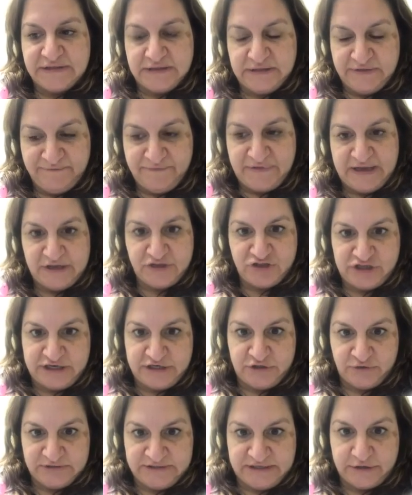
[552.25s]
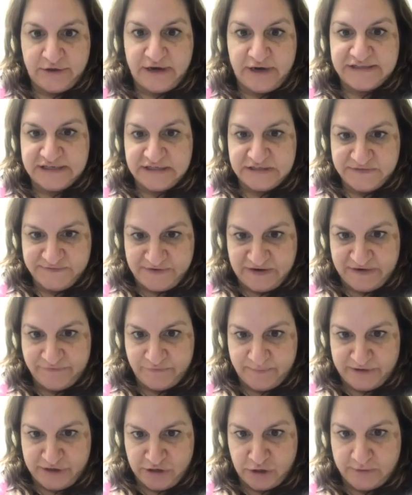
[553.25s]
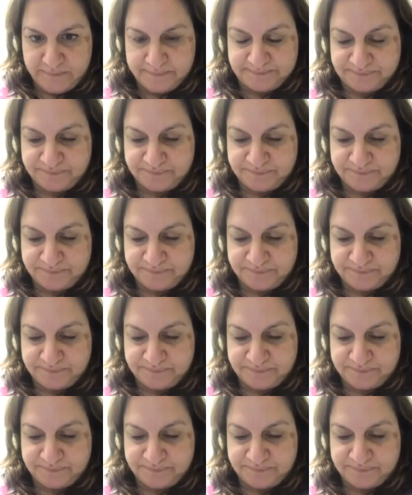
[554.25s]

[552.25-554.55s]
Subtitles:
lymphatic channels that are identified from the arm.